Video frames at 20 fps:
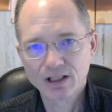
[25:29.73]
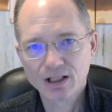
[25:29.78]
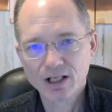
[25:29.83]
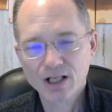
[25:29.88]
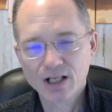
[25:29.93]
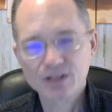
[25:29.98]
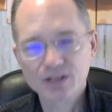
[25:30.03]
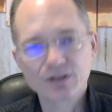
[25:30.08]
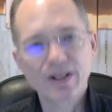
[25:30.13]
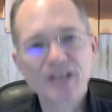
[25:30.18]

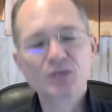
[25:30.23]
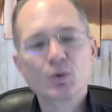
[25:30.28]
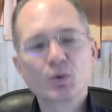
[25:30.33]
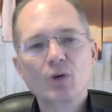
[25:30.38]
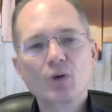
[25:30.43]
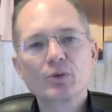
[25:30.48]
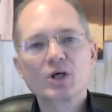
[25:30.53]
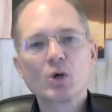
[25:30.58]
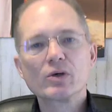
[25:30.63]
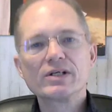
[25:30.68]
So that's where
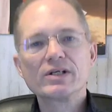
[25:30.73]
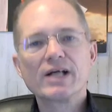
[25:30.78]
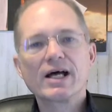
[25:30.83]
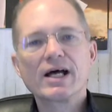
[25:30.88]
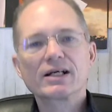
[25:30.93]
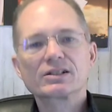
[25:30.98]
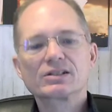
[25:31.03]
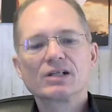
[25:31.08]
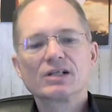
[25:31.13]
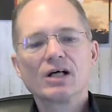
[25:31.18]
we're going
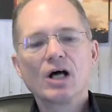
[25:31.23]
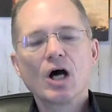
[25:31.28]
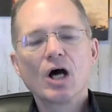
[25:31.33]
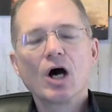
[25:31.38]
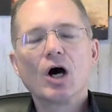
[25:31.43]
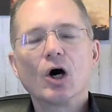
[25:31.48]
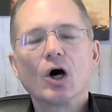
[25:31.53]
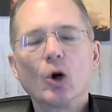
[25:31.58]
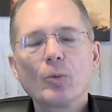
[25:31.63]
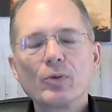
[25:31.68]
next.
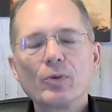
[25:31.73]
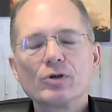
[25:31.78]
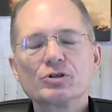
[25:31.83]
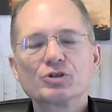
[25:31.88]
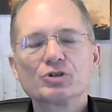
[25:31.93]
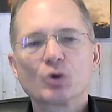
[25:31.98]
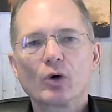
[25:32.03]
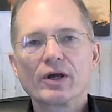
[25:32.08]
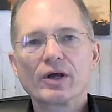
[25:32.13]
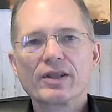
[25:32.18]
Hope you
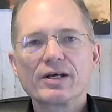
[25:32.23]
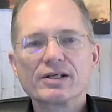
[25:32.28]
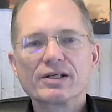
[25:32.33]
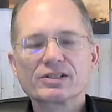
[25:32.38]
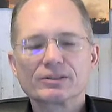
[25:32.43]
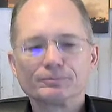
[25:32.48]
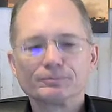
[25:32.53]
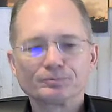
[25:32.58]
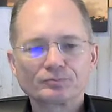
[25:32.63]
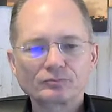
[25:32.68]
enjoy
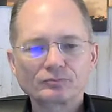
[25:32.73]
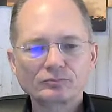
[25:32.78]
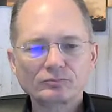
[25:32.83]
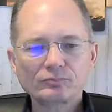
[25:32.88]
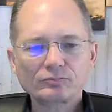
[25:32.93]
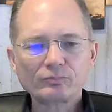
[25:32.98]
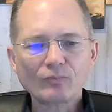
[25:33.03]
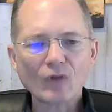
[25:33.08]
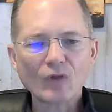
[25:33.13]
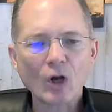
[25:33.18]
this.
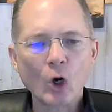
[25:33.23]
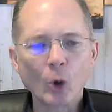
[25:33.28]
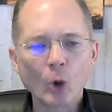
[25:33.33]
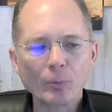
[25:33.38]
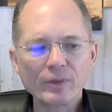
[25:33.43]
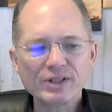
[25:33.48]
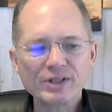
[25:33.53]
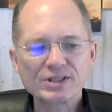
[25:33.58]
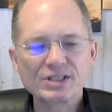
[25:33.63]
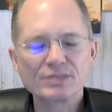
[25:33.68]
Hope
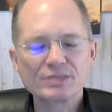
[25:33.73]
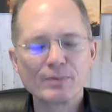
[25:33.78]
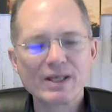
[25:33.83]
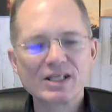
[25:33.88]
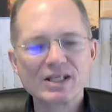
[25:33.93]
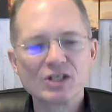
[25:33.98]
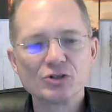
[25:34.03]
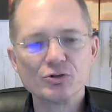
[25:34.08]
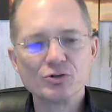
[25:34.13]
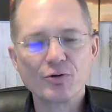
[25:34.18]
this is
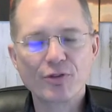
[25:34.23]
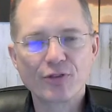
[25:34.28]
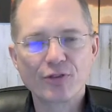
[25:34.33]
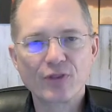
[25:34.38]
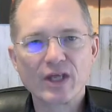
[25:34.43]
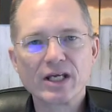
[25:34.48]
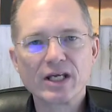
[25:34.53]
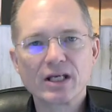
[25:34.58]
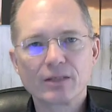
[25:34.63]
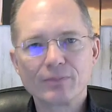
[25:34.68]
making you
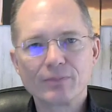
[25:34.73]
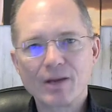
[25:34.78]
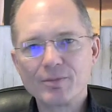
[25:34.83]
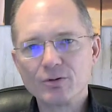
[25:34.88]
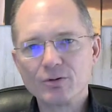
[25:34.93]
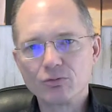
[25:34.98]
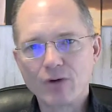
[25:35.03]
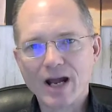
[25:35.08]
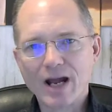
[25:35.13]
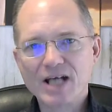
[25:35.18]
think, maybe
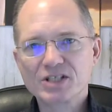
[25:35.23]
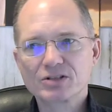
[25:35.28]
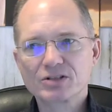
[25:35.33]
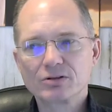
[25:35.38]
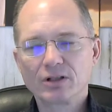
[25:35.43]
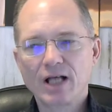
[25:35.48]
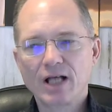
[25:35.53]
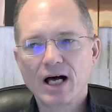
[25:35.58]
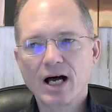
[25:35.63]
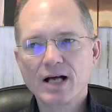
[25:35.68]

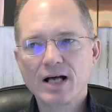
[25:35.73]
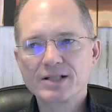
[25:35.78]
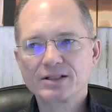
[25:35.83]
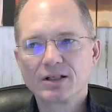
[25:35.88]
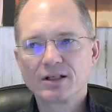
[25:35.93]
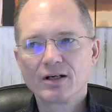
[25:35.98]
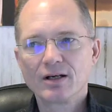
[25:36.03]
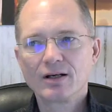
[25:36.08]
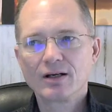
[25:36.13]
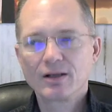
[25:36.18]
rationalize,
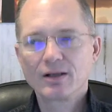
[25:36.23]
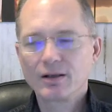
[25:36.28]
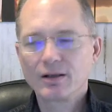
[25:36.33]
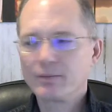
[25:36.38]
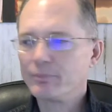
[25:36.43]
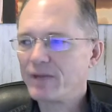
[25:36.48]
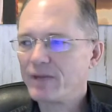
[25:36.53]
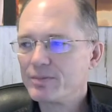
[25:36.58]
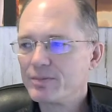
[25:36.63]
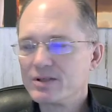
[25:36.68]

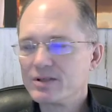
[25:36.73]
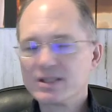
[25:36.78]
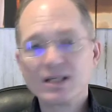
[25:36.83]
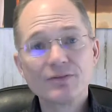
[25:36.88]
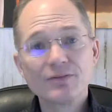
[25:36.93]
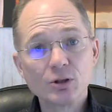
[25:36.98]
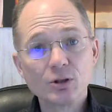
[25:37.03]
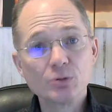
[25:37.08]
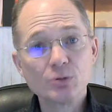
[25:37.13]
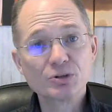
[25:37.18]
maybe
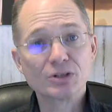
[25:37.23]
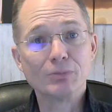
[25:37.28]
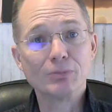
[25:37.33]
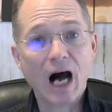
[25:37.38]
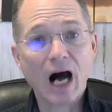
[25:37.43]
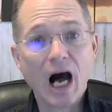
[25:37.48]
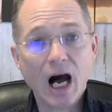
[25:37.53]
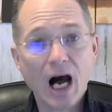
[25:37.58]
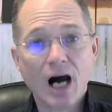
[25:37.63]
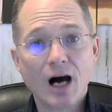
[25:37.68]
giving you some
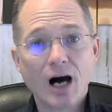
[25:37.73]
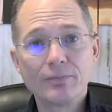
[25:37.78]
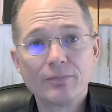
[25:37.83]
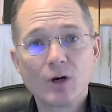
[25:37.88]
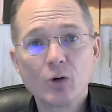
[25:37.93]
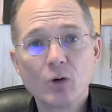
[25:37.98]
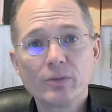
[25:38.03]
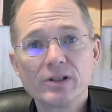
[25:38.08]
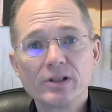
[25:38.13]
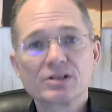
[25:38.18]
aha
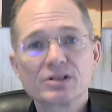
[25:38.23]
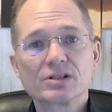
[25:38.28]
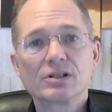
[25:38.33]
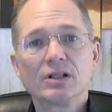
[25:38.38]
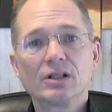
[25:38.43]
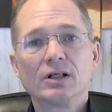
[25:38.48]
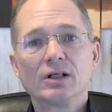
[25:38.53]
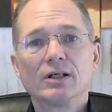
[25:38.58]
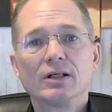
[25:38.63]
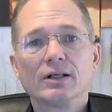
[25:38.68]
moments,
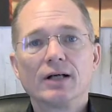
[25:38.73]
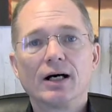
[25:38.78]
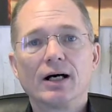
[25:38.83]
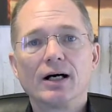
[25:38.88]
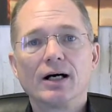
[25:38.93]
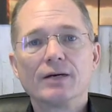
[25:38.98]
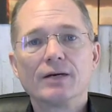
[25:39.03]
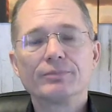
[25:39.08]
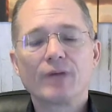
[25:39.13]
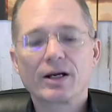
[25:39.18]

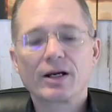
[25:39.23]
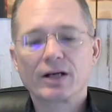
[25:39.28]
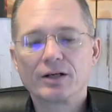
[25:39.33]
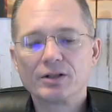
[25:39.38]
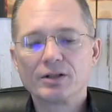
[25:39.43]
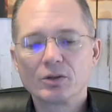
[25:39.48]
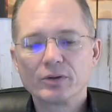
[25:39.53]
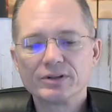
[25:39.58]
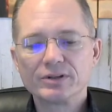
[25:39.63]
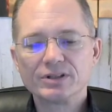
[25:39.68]
like I
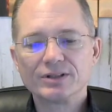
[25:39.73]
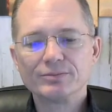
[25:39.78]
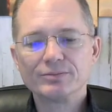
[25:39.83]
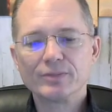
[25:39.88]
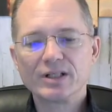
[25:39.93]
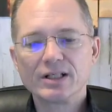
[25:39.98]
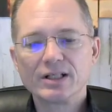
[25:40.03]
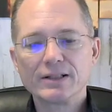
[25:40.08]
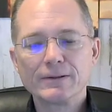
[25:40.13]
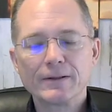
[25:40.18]
know it did
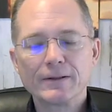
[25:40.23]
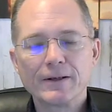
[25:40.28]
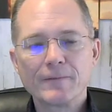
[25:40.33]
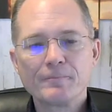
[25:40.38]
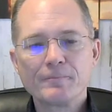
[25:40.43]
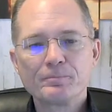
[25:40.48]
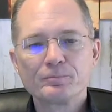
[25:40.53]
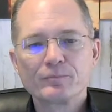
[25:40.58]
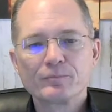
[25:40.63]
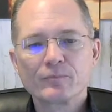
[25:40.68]
me.
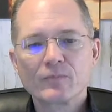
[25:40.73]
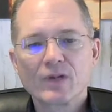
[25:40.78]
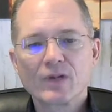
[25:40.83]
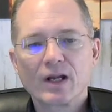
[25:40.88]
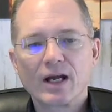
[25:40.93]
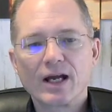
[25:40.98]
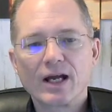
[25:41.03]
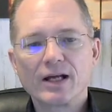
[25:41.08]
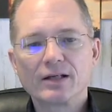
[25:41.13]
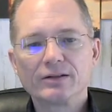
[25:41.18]

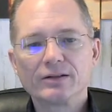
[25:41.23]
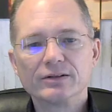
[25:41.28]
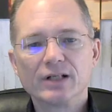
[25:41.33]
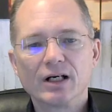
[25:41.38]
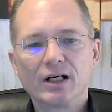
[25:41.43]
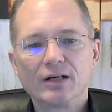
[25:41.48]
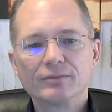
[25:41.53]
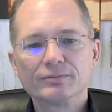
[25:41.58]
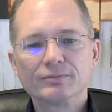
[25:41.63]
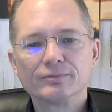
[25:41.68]
And
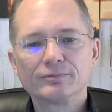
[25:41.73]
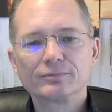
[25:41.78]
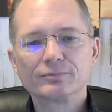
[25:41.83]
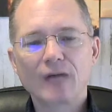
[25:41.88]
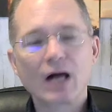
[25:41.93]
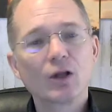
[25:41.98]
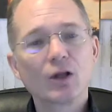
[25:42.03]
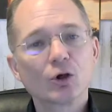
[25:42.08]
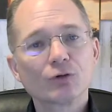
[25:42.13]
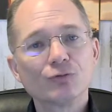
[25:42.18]
I
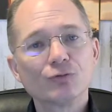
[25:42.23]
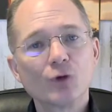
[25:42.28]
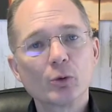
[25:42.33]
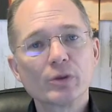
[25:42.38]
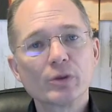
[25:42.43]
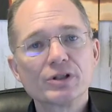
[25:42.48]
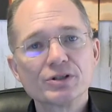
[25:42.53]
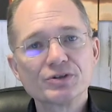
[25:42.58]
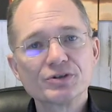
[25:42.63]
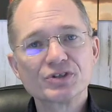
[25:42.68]
look forward
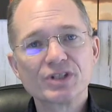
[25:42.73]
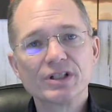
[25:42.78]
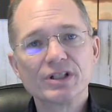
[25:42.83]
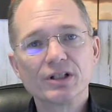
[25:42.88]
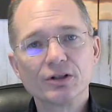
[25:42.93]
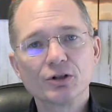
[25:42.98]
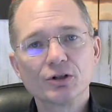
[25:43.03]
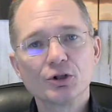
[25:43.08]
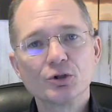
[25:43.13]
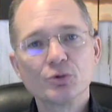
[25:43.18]
to
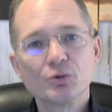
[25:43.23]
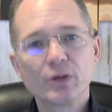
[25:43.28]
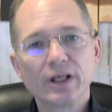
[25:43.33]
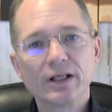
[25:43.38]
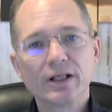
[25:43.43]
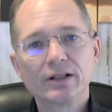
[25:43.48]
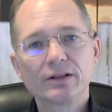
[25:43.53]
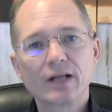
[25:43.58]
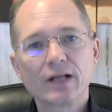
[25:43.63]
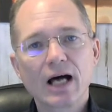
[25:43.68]
seeing you
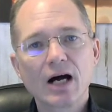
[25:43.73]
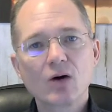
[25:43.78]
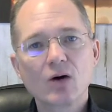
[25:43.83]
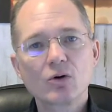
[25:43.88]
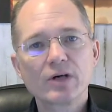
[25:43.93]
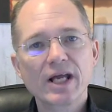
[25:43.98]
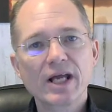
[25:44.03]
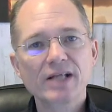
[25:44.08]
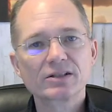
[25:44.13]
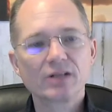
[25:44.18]
in our
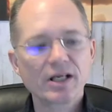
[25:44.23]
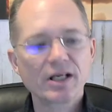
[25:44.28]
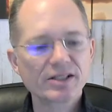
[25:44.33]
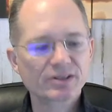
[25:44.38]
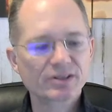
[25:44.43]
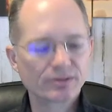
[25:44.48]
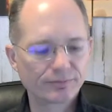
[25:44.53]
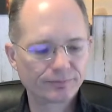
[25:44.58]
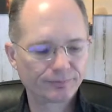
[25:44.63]
next lesson.